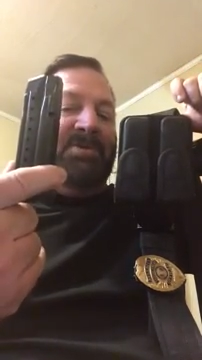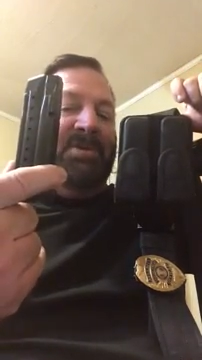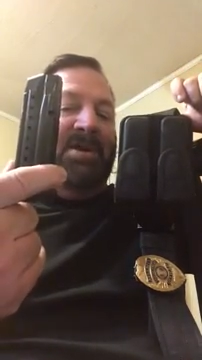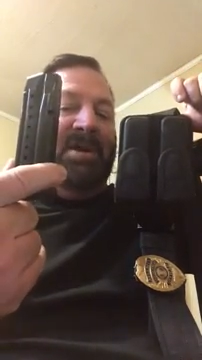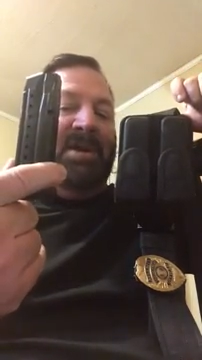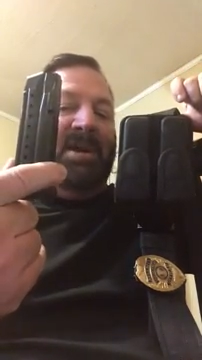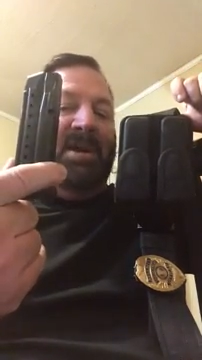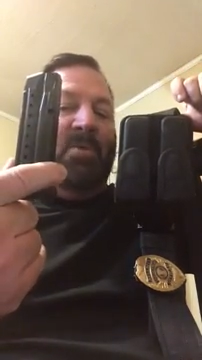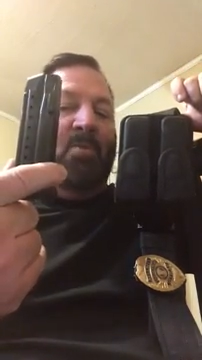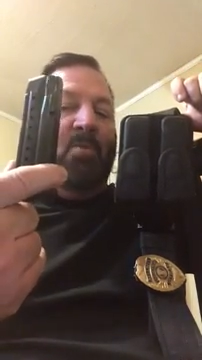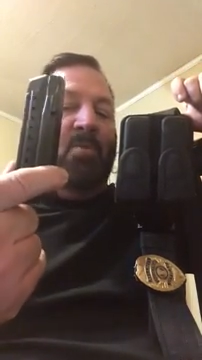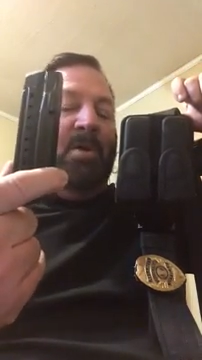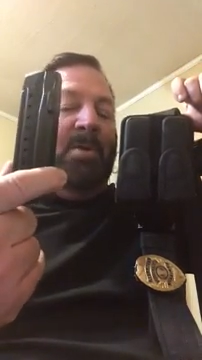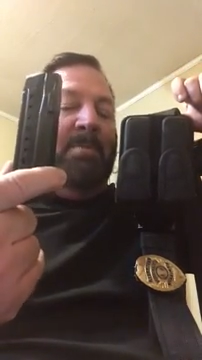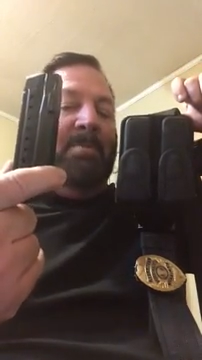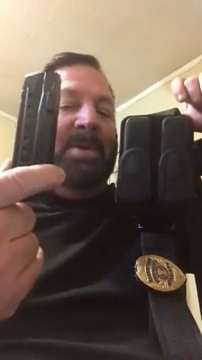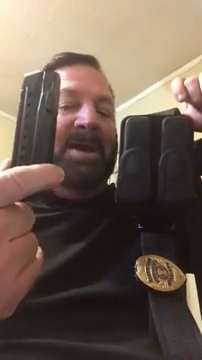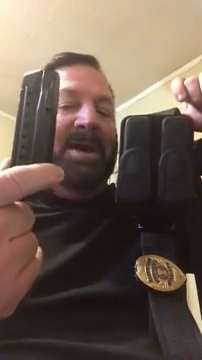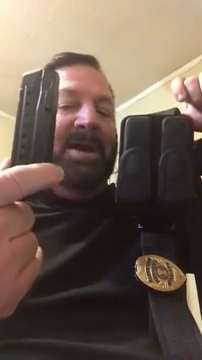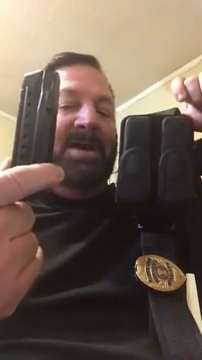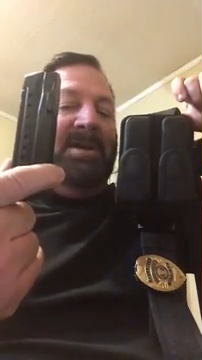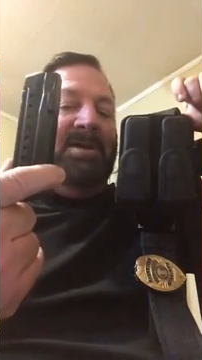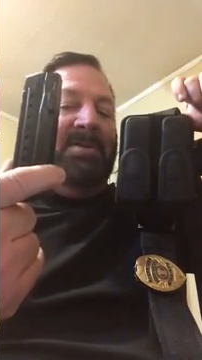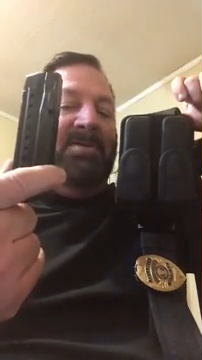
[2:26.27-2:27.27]
got 1
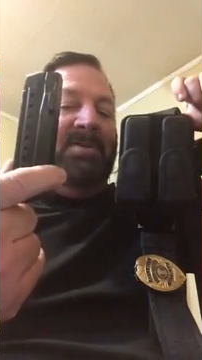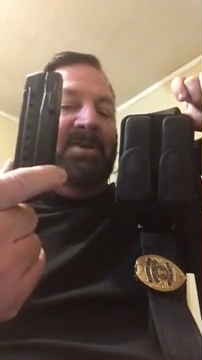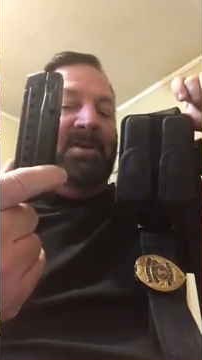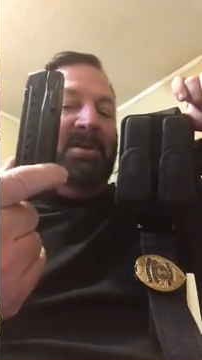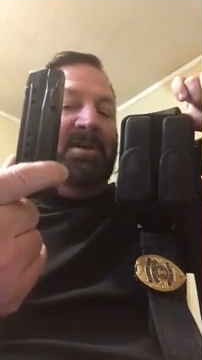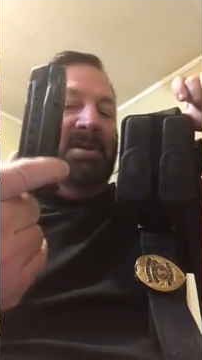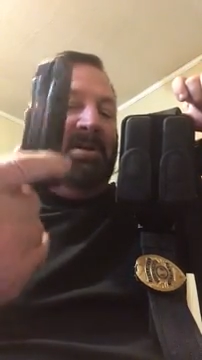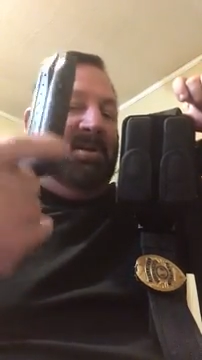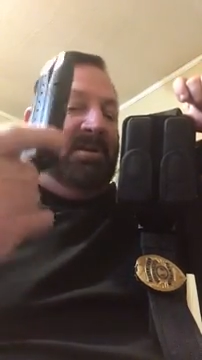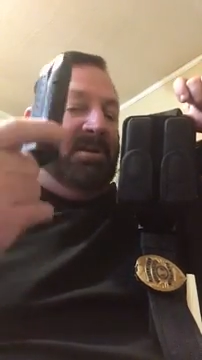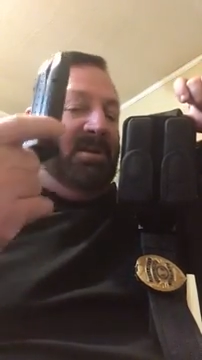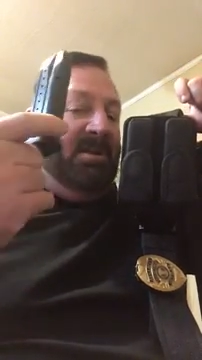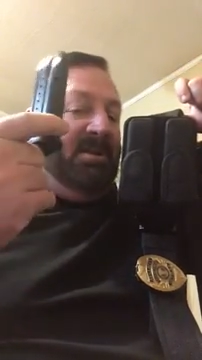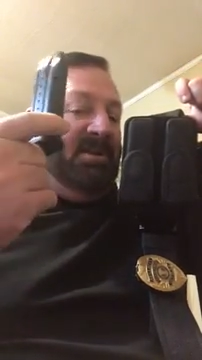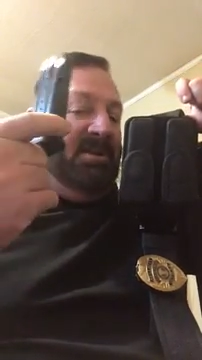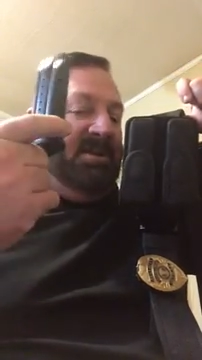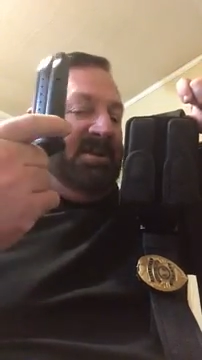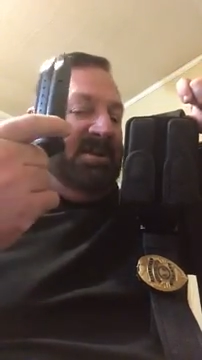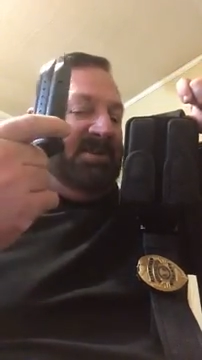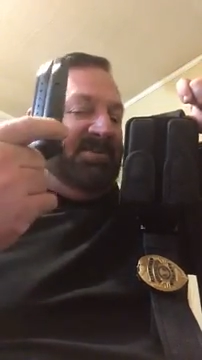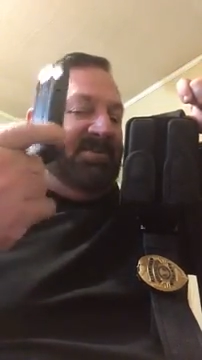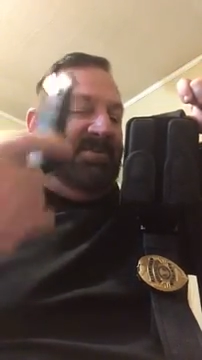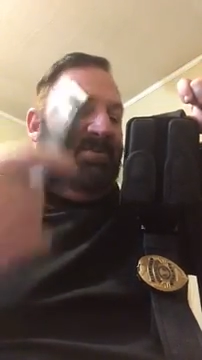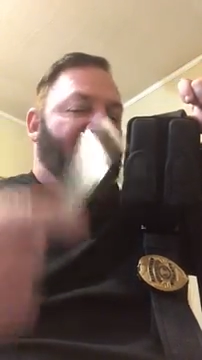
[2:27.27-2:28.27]
mag in the gun.
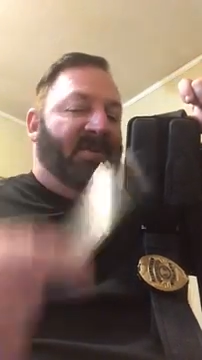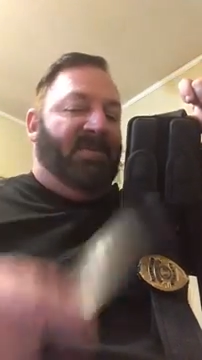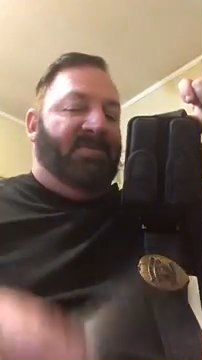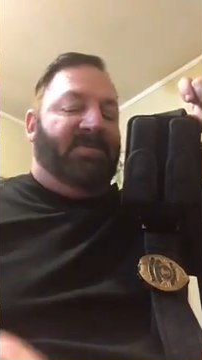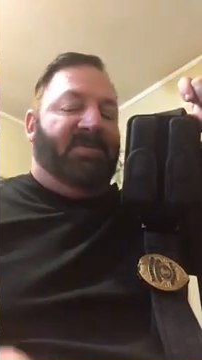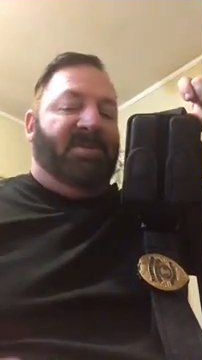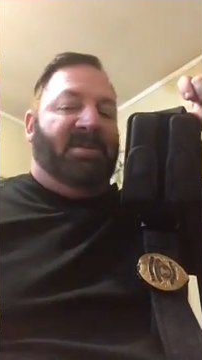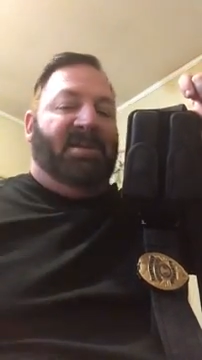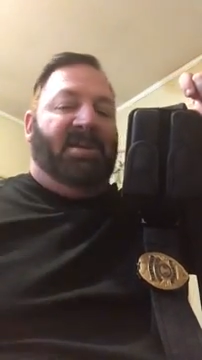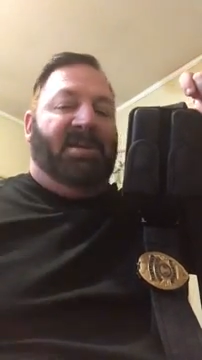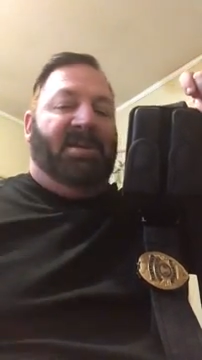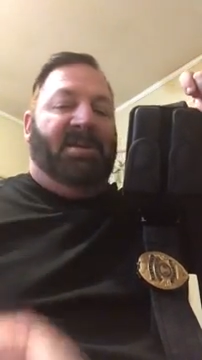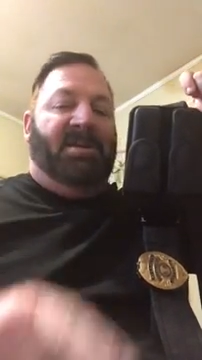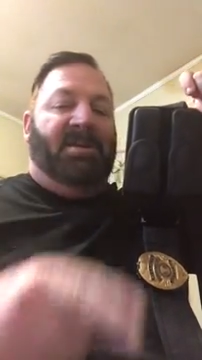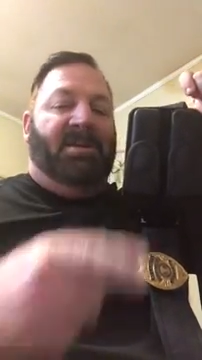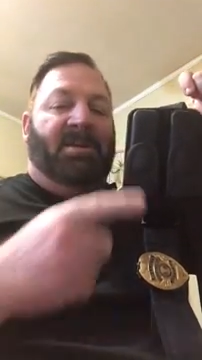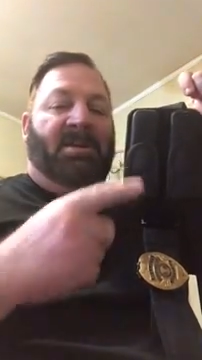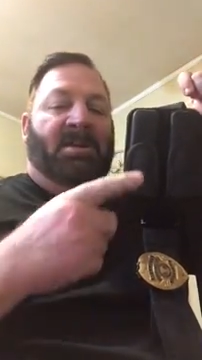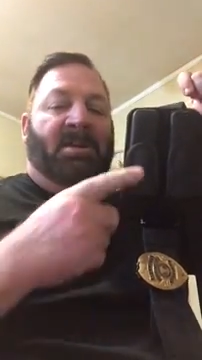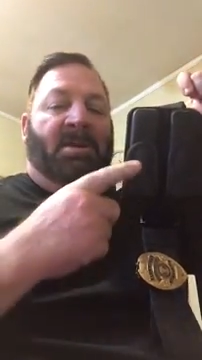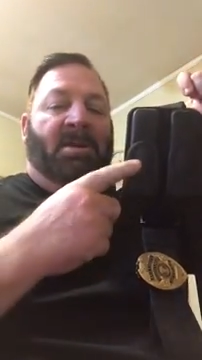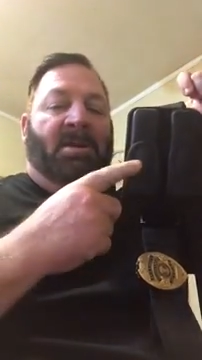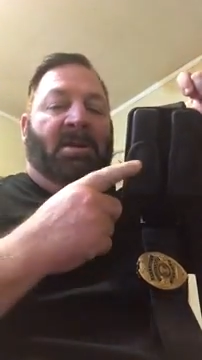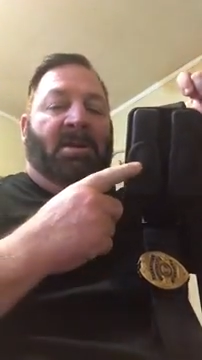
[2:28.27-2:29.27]
That's 15.